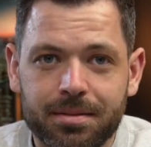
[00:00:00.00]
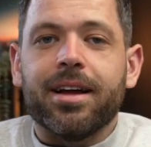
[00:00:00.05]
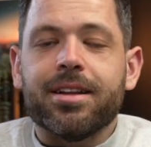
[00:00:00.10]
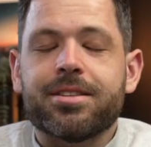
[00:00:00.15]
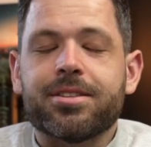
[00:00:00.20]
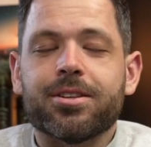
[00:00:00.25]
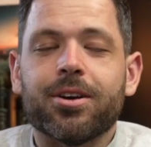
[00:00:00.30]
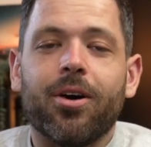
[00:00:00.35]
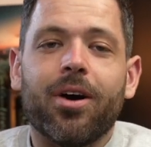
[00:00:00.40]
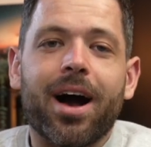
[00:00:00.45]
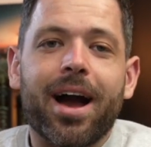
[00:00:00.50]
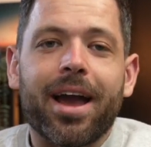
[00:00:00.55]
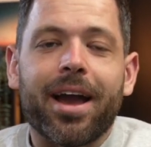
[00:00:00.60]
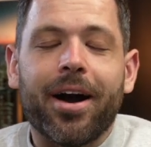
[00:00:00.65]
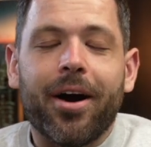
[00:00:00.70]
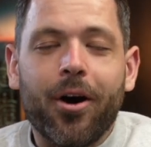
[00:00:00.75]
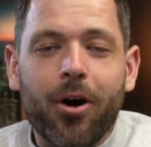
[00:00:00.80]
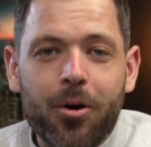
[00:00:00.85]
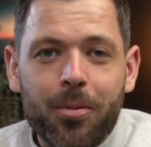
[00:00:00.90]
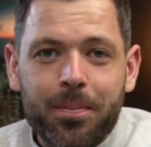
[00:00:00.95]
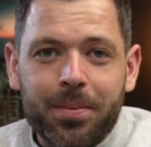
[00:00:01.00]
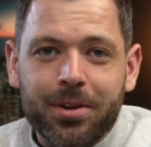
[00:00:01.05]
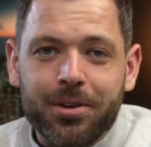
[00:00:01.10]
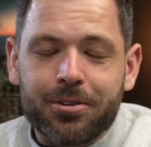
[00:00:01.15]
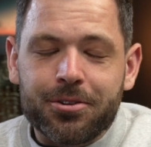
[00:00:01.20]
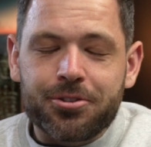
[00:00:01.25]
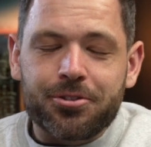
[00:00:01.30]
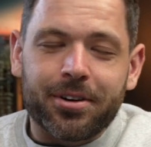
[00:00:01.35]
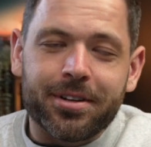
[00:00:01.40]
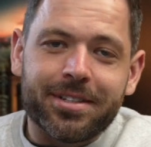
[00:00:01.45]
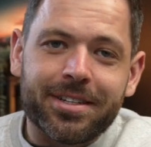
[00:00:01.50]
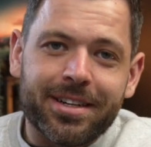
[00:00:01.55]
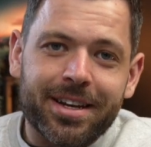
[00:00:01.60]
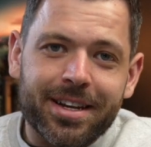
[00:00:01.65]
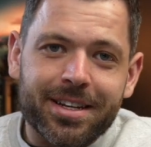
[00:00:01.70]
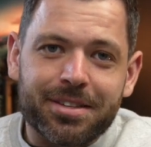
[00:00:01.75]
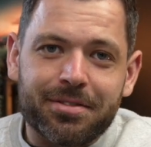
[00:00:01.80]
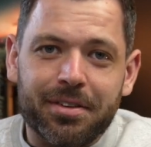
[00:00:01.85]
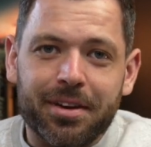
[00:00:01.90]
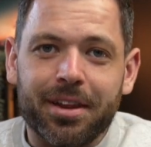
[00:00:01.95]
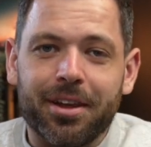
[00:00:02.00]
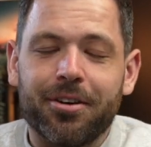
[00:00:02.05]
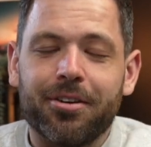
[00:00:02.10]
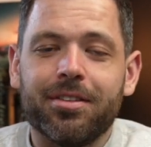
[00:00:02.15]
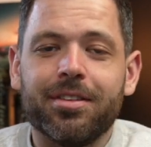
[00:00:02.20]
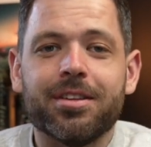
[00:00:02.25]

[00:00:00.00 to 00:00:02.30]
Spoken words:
And so I hope you enjoyed today's video.